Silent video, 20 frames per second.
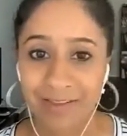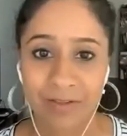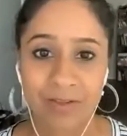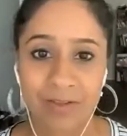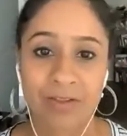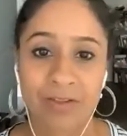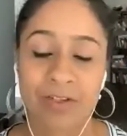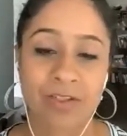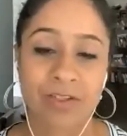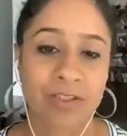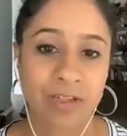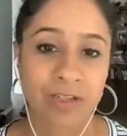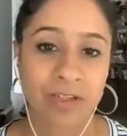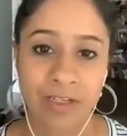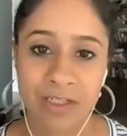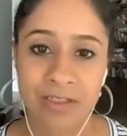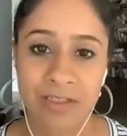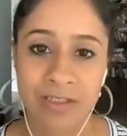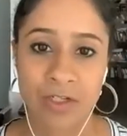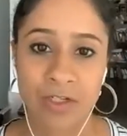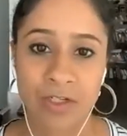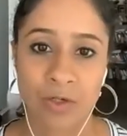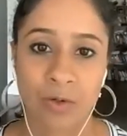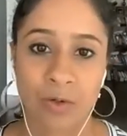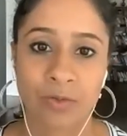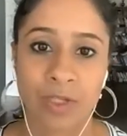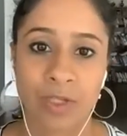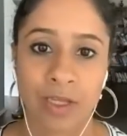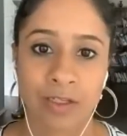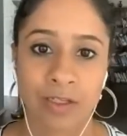there's studies that shown
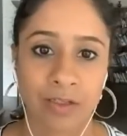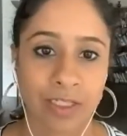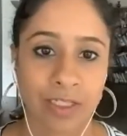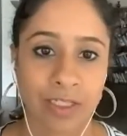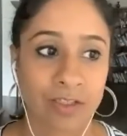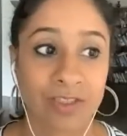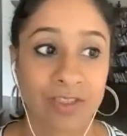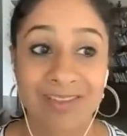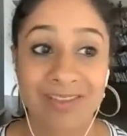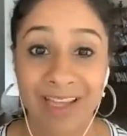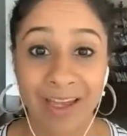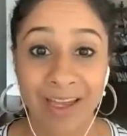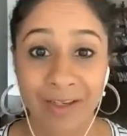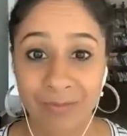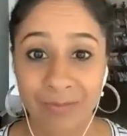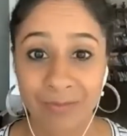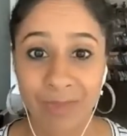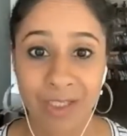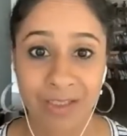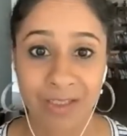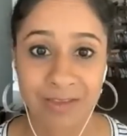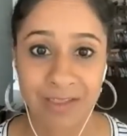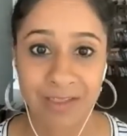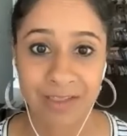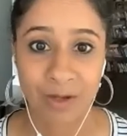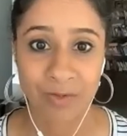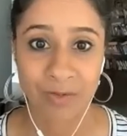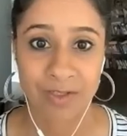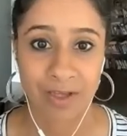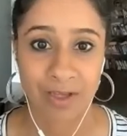that like just 10 minutes
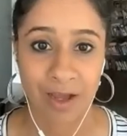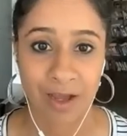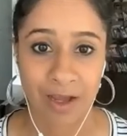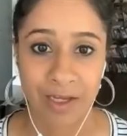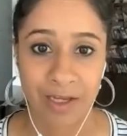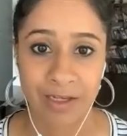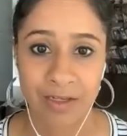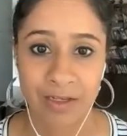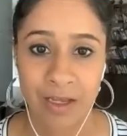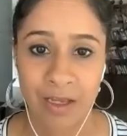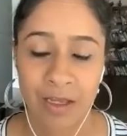outside